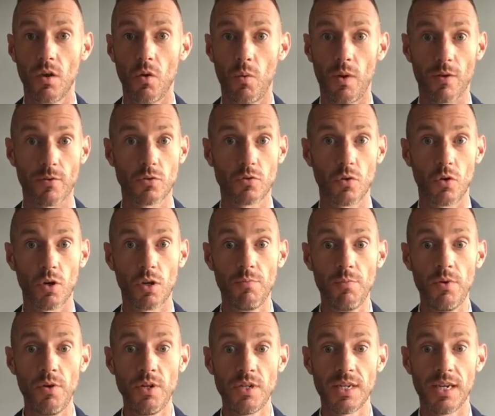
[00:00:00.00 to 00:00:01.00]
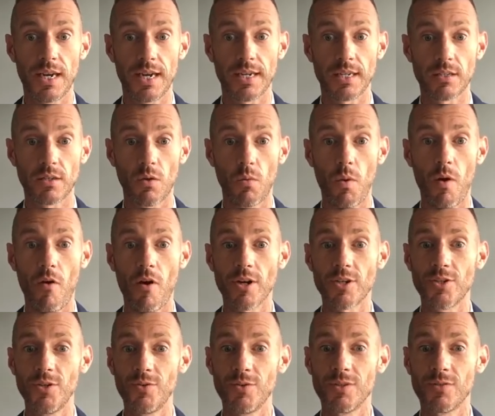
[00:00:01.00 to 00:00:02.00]
We have strong community links where our
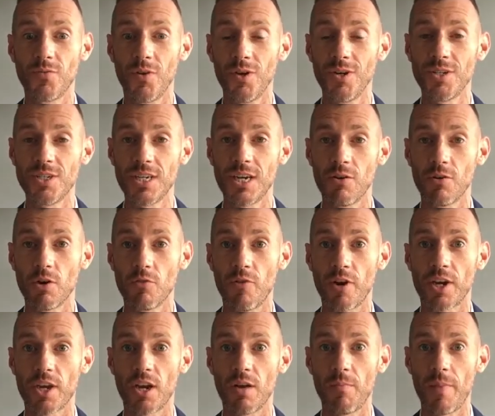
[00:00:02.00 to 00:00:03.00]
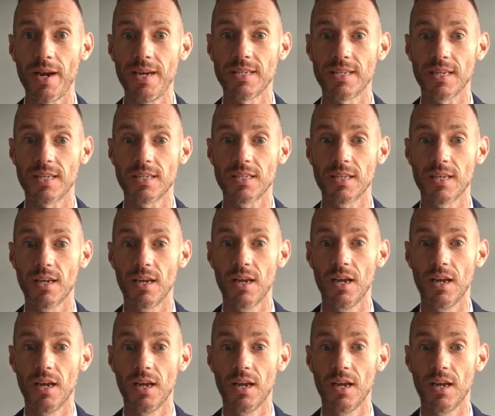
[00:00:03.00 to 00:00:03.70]
students volunteer on a regular basis.